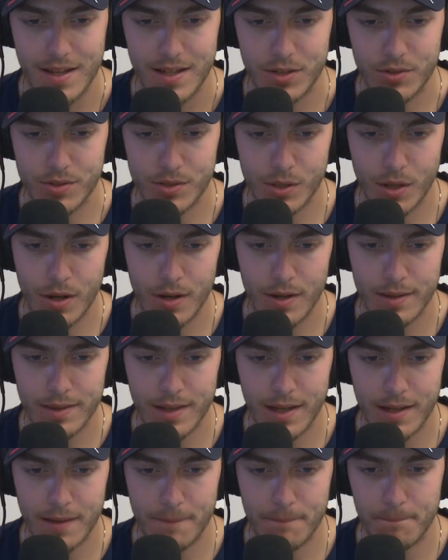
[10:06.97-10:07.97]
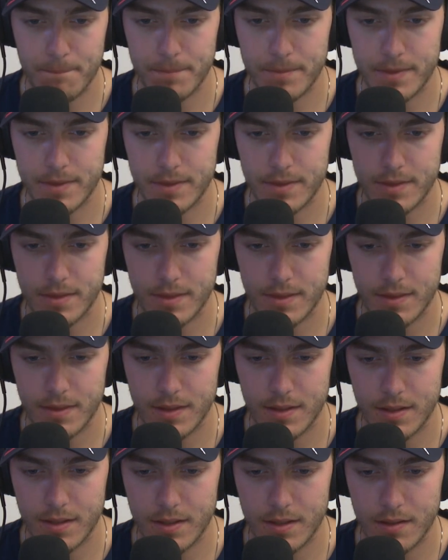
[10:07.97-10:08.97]
You saw it that
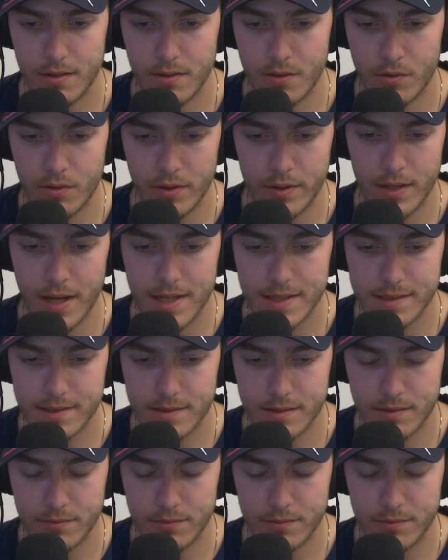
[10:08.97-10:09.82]
nice,